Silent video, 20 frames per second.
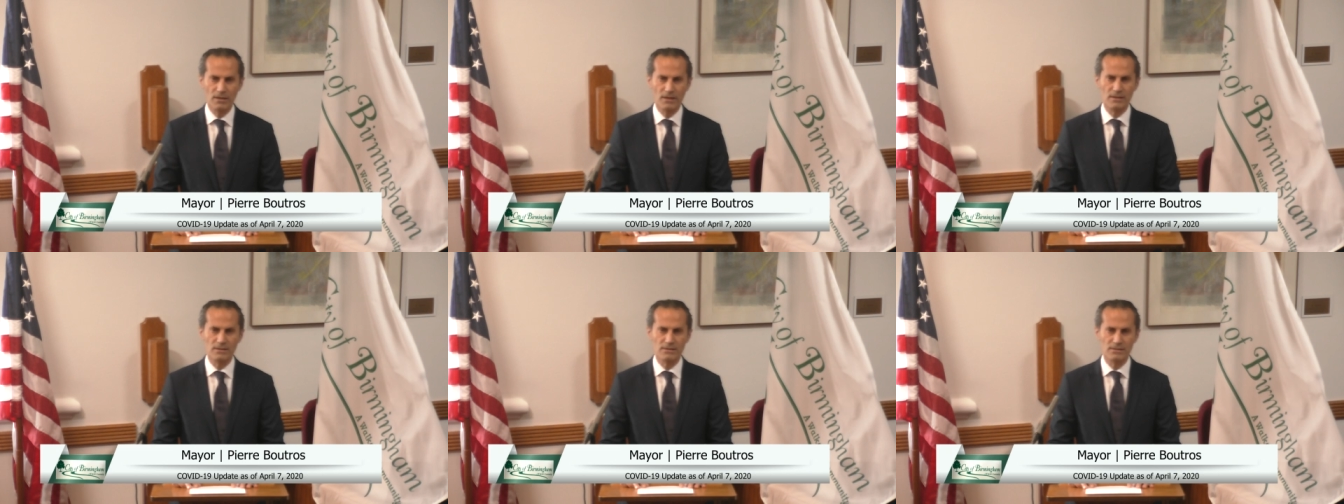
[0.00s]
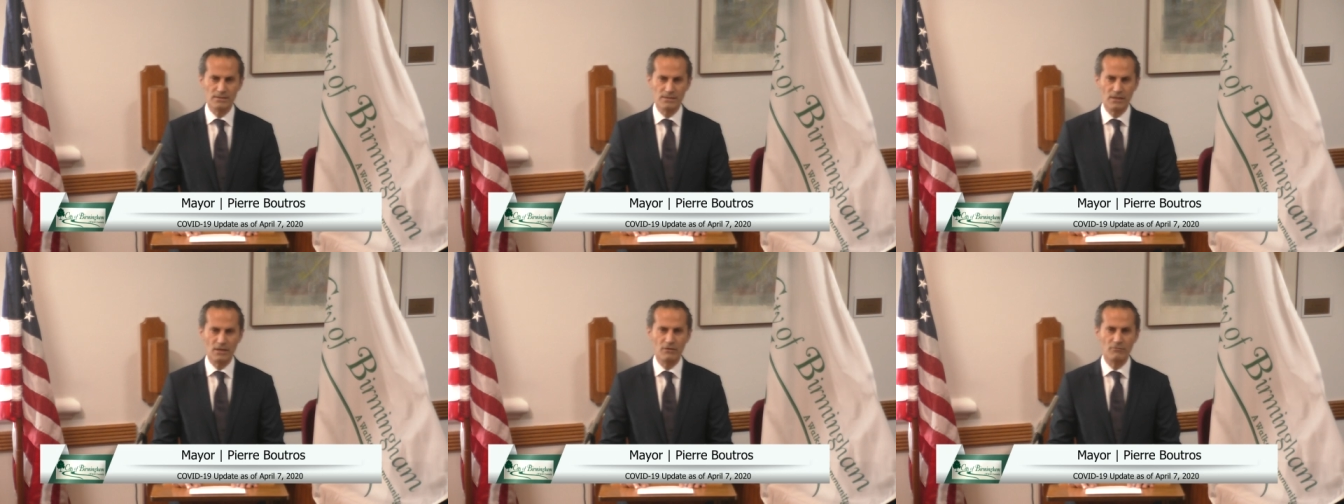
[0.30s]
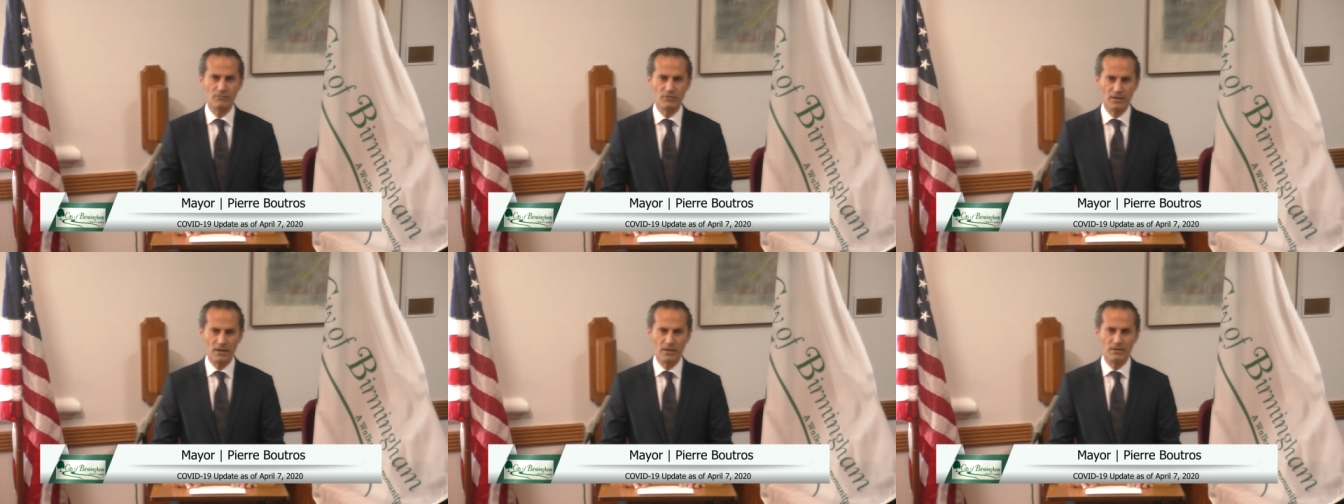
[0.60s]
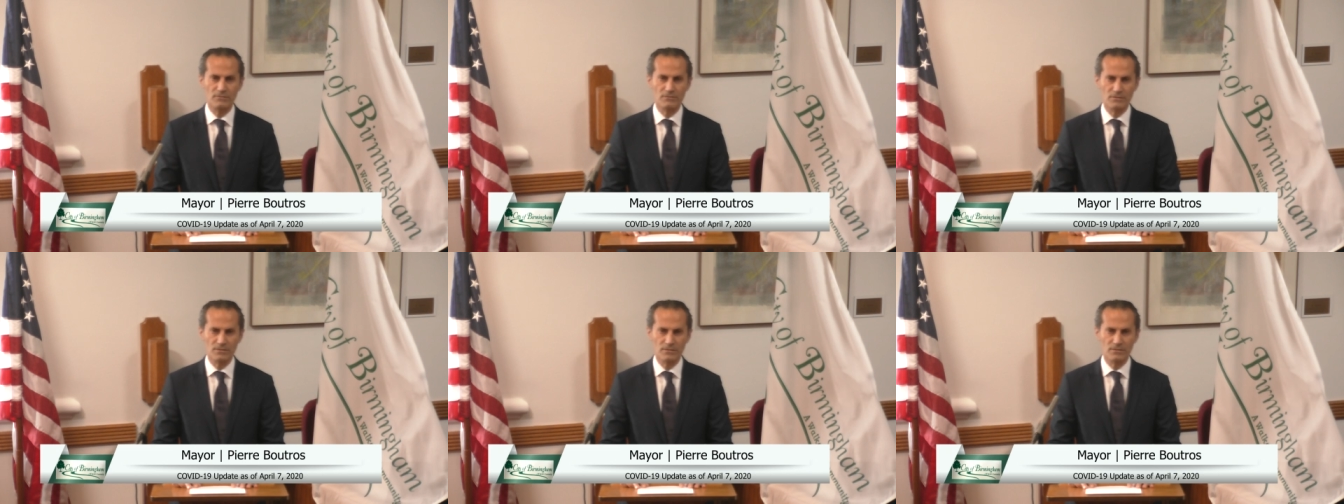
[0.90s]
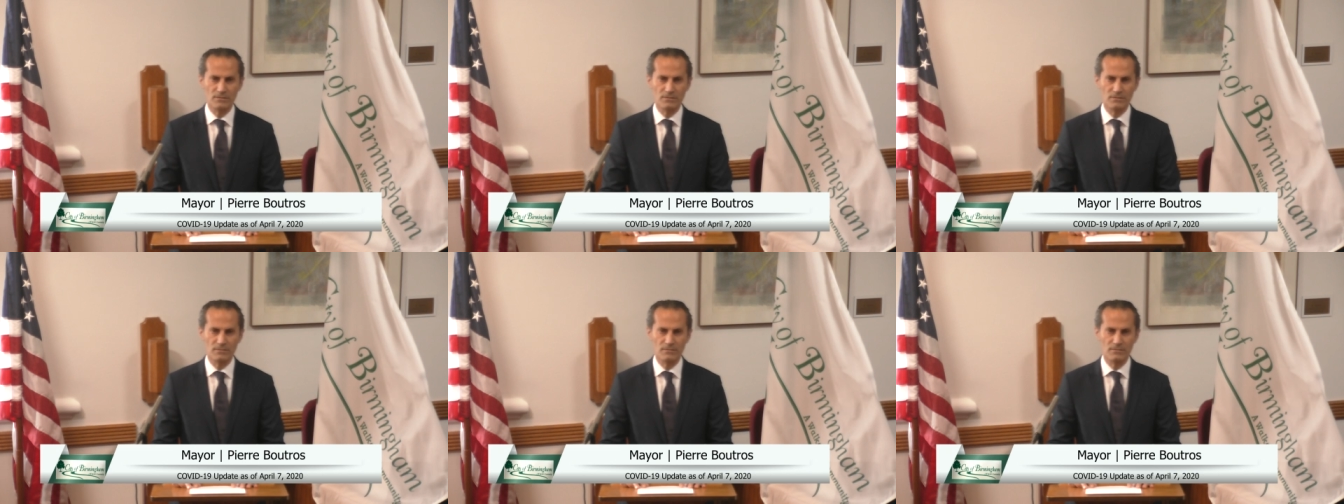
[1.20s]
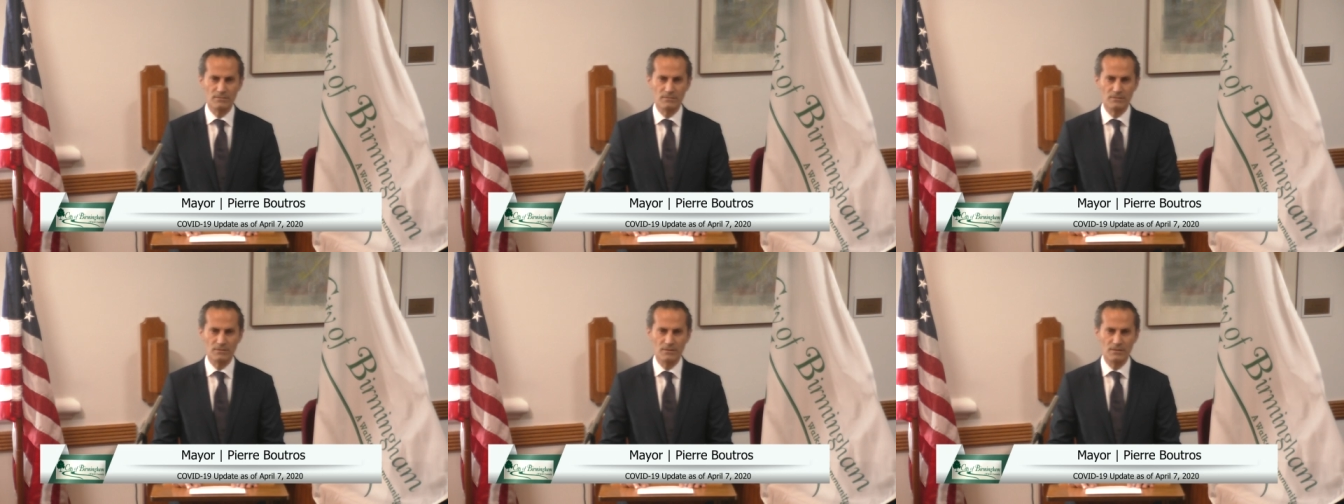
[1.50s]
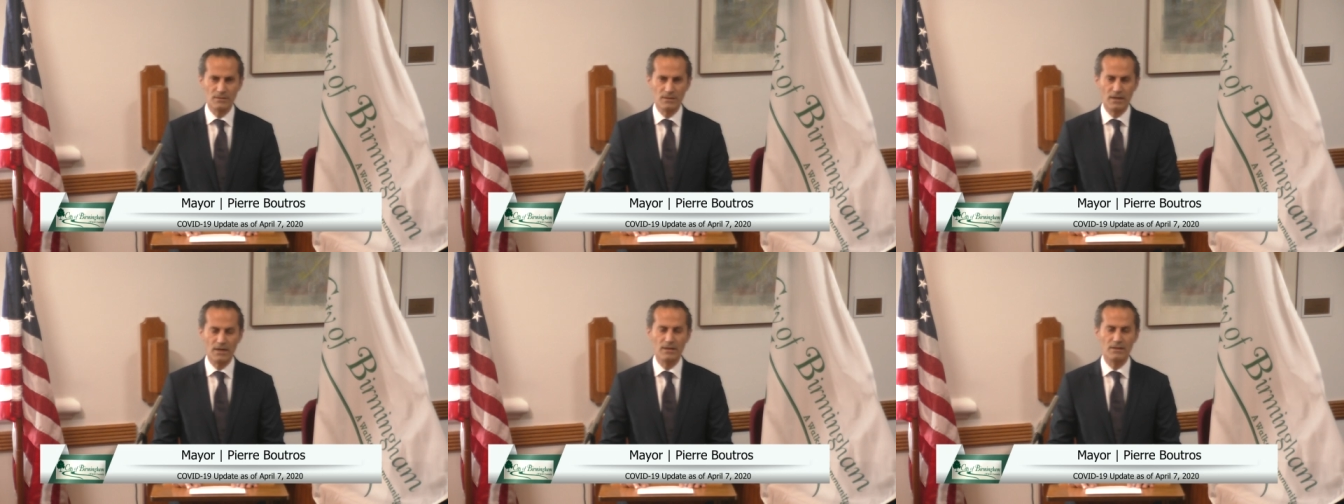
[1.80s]
and save lives.
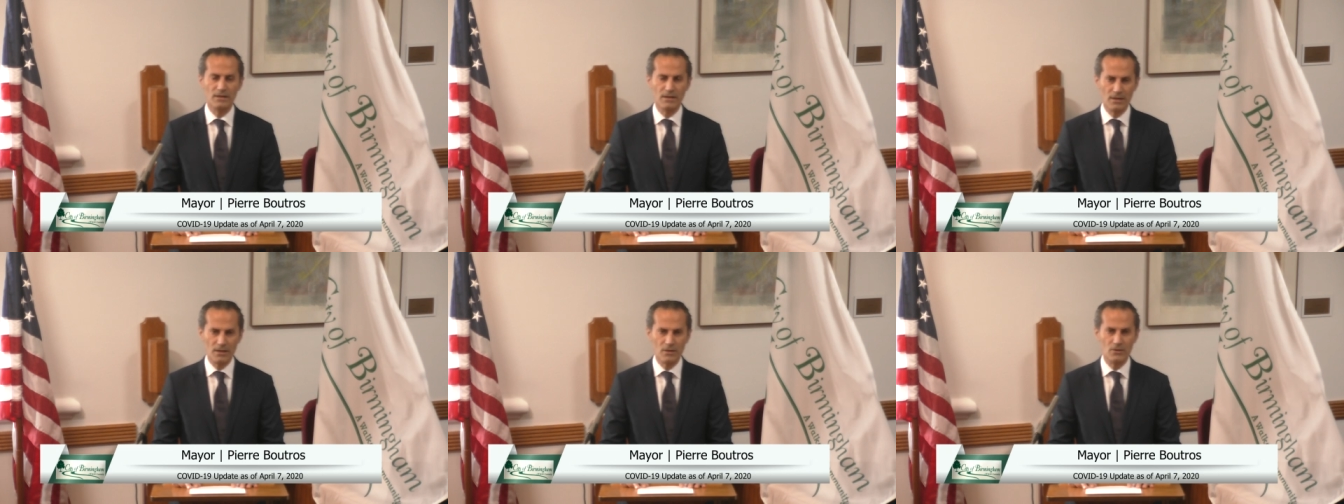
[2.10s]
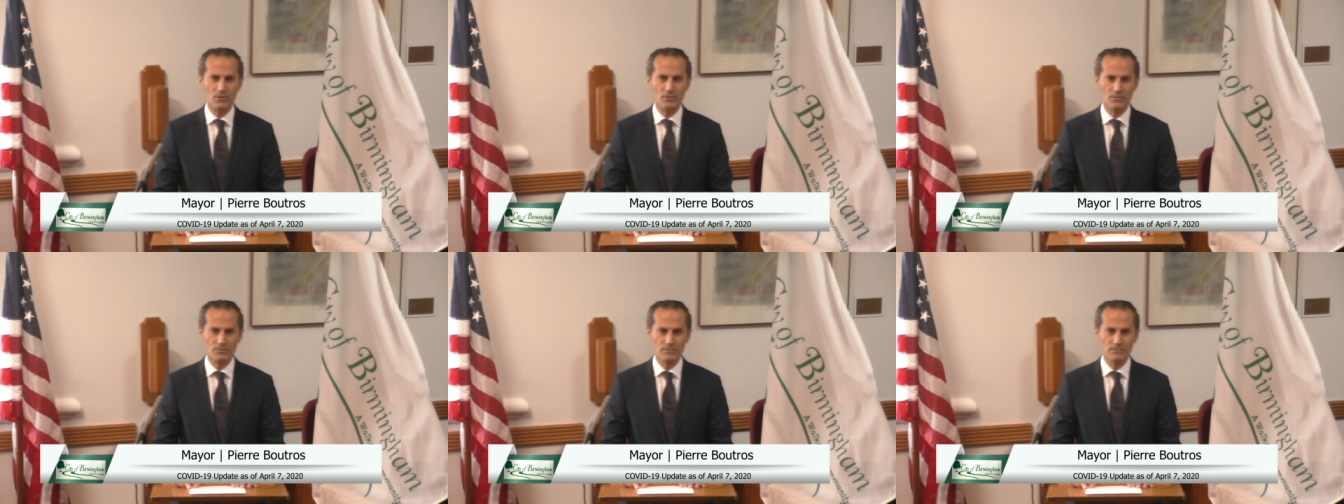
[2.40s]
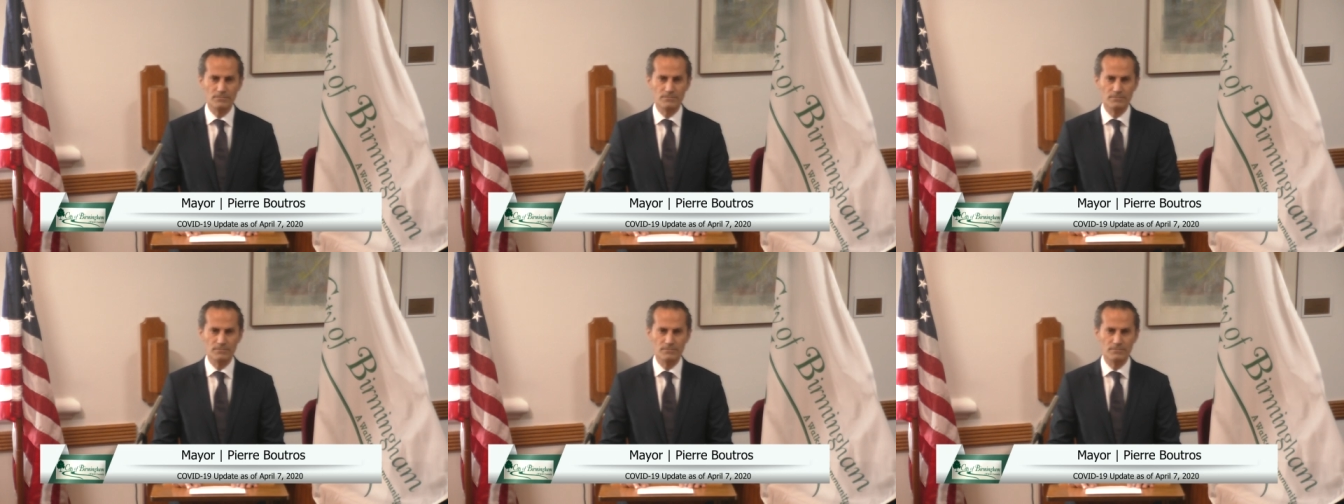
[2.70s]
I thank you.